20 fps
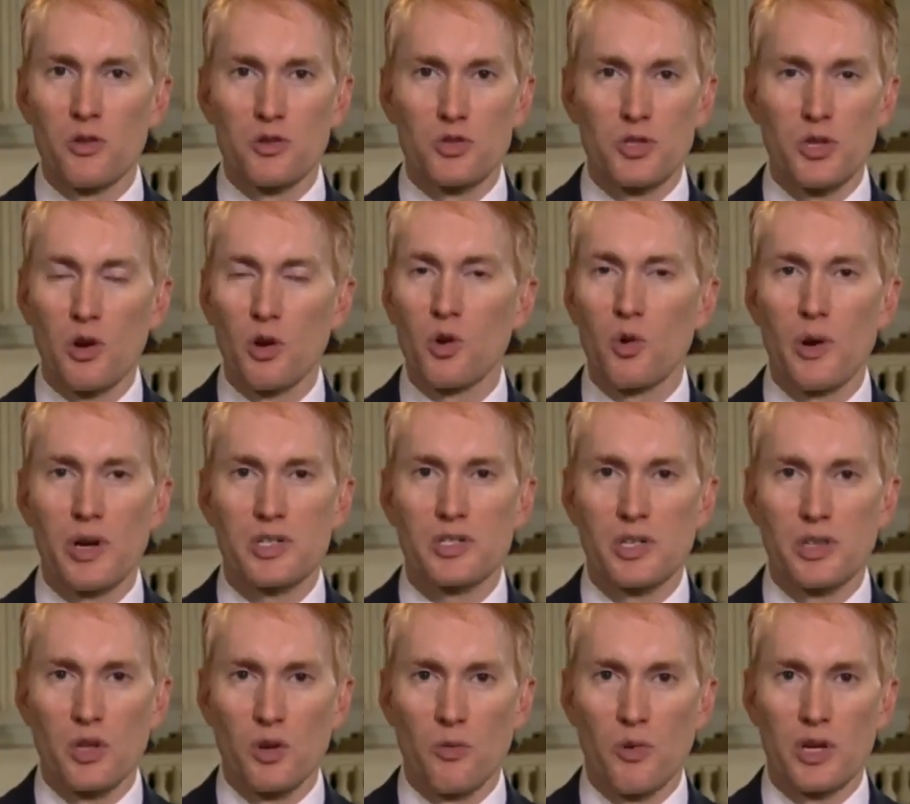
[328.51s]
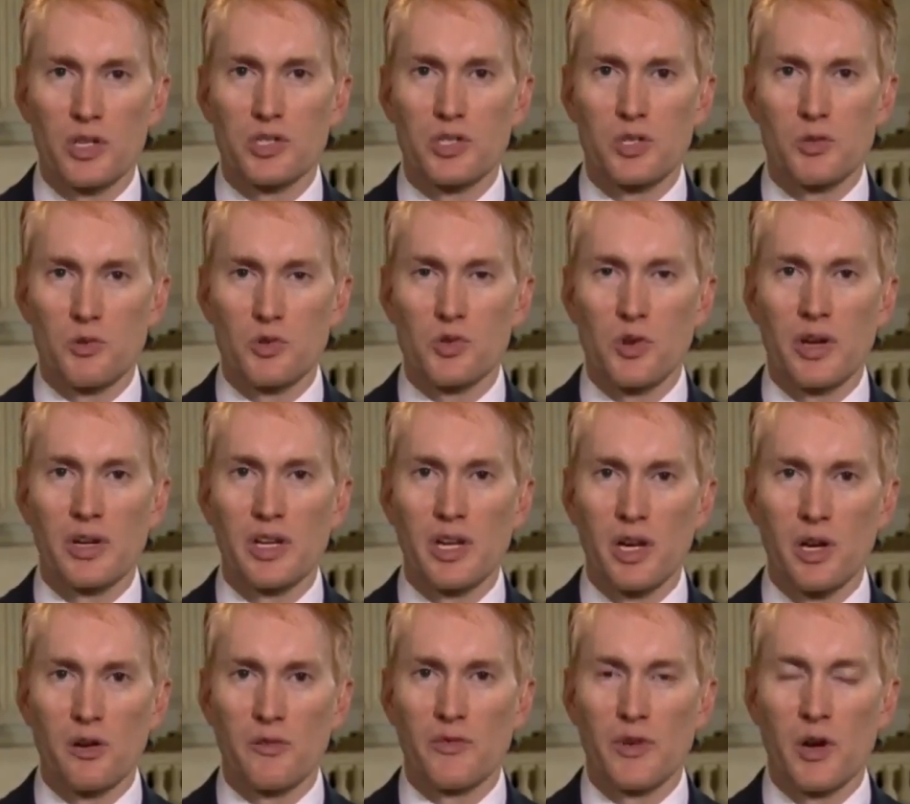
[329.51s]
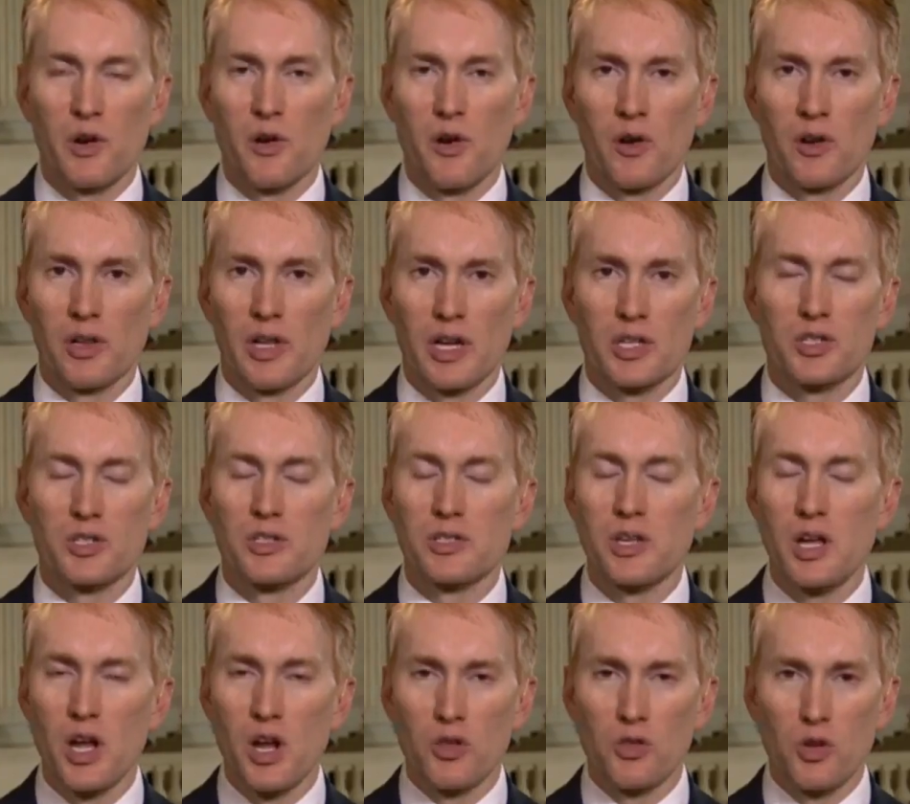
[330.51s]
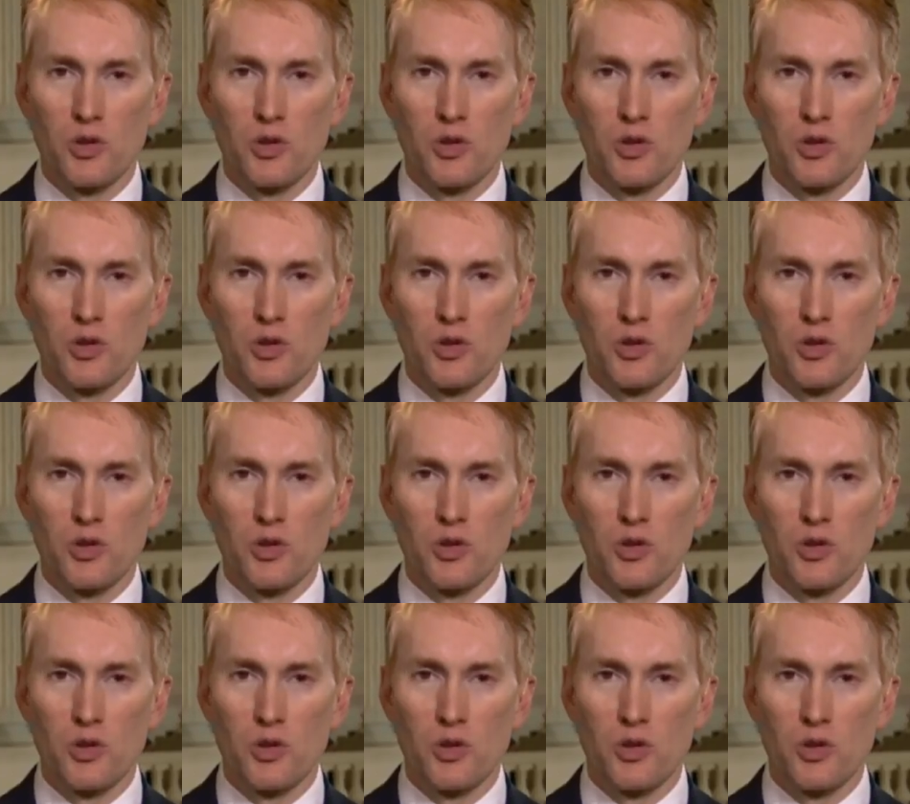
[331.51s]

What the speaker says: There's no question the Russians were trying to interfere in our elections.